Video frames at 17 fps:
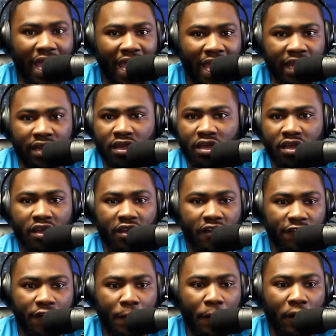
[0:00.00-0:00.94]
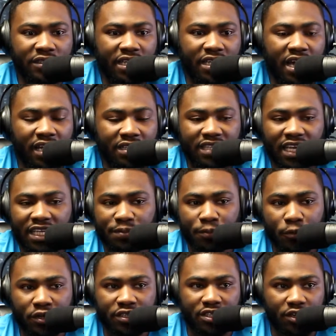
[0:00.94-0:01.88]
And football is a
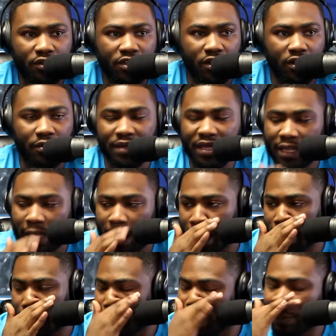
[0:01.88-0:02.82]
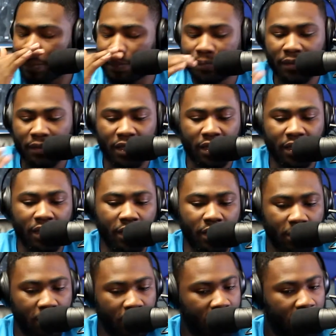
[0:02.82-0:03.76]
contact sport, so you know what I mean? Like,
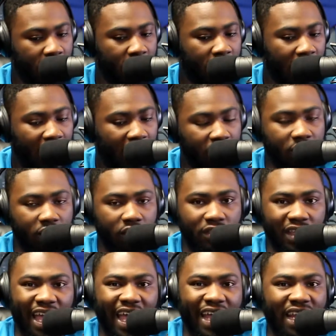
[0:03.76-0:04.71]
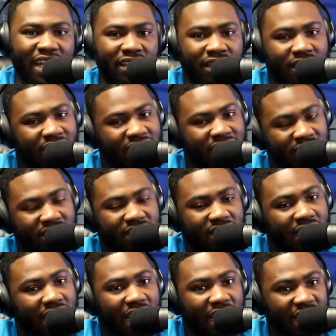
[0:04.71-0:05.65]
I don't know. And then
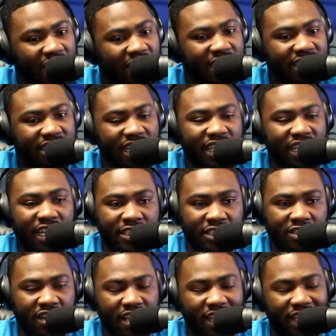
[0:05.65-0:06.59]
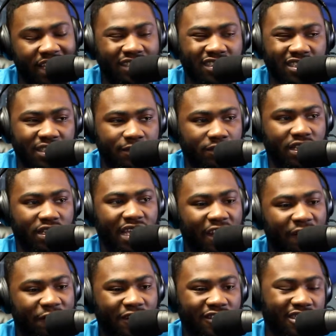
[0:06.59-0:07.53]
it's like I said yesterday, the
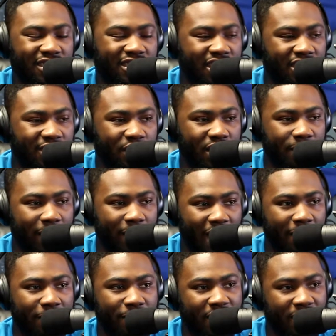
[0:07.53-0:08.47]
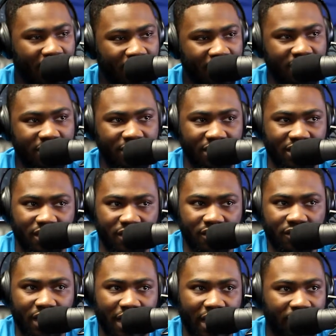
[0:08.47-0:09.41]
NFL just looks really bad because,
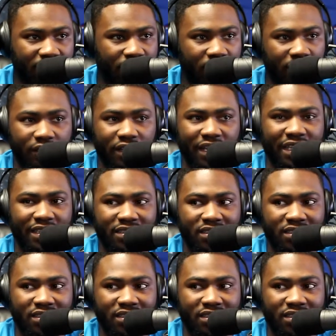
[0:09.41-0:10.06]
I don't know.